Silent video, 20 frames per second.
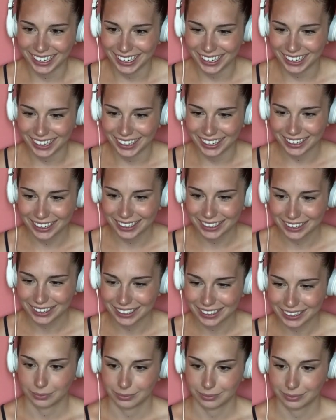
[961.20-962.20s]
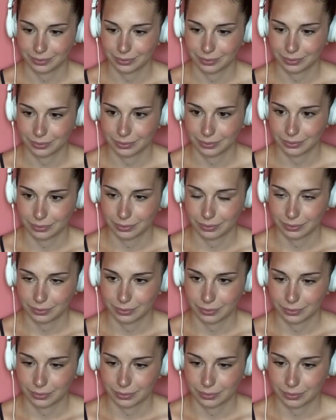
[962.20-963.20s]

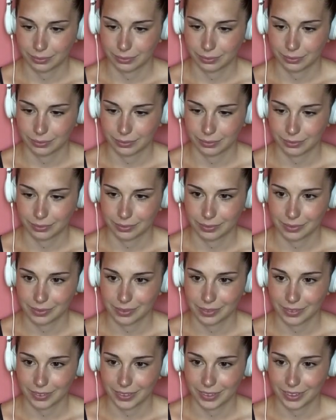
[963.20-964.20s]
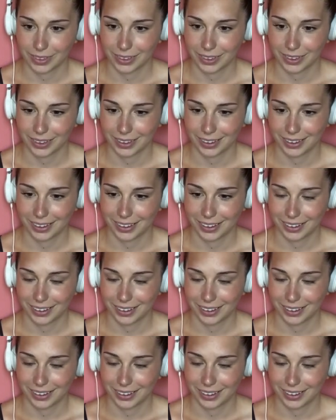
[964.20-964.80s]
Nothing is said.